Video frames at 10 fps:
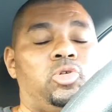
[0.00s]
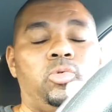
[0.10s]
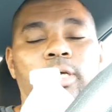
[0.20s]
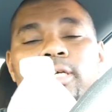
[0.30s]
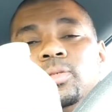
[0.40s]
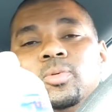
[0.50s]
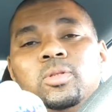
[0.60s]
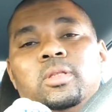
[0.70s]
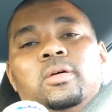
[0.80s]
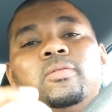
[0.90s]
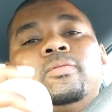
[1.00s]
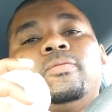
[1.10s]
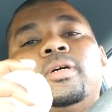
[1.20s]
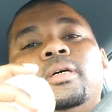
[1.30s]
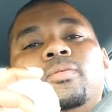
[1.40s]
2 days worth
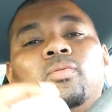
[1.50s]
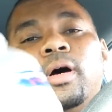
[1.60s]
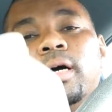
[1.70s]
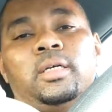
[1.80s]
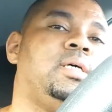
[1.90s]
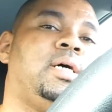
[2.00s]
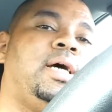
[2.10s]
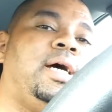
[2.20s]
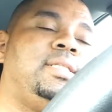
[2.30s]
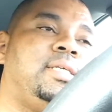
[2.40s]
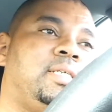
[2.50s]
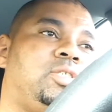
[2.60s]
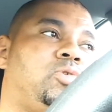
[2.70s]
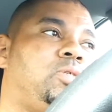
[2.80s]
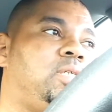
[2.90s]
of rides. And
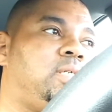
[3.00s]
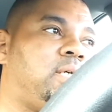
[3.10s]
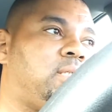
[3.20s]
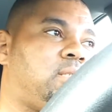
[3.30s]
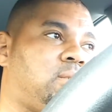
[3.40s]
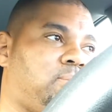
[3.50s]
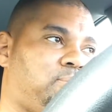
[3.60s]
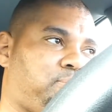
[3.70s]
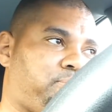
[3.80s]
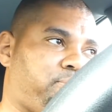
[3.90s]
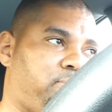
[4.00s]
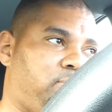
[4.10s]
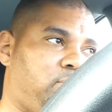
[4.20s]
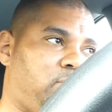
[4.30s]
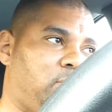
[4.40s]
this usually gets
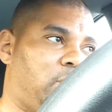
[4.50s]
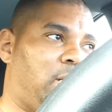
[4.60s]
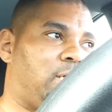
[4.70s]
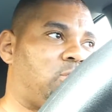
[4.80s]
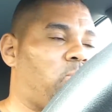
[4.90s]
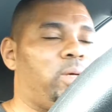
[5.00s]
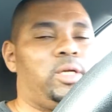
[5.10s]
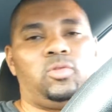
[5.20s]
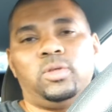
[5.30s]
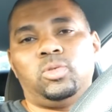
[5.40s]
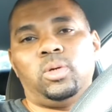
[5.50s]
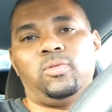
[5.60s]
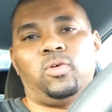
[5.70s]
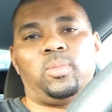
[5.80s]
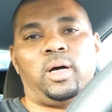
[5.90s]
23,
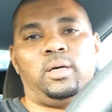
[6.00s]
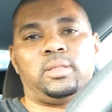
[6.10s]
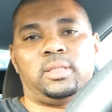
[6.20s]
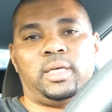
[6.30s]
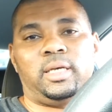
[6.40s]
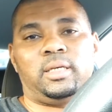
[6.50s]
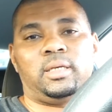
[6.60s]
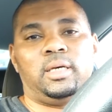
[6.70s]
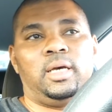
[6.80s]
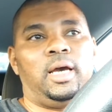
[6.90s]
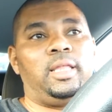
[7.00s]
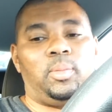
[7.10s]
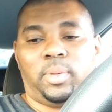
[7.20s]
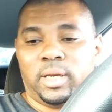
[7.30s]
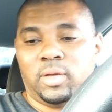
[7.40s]
24 miles a tank. And
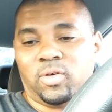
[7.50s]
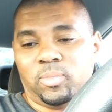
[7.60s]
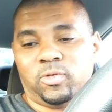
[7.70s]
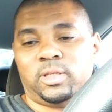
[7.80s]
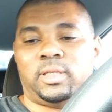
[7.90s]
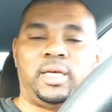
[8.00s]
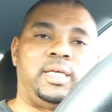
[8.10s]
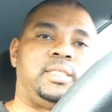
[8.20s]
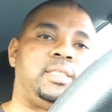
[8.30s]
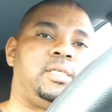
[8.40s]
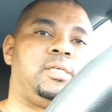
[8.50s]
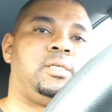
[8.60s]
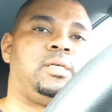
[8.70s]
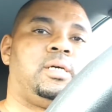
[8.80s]
depending if I'm running the AC,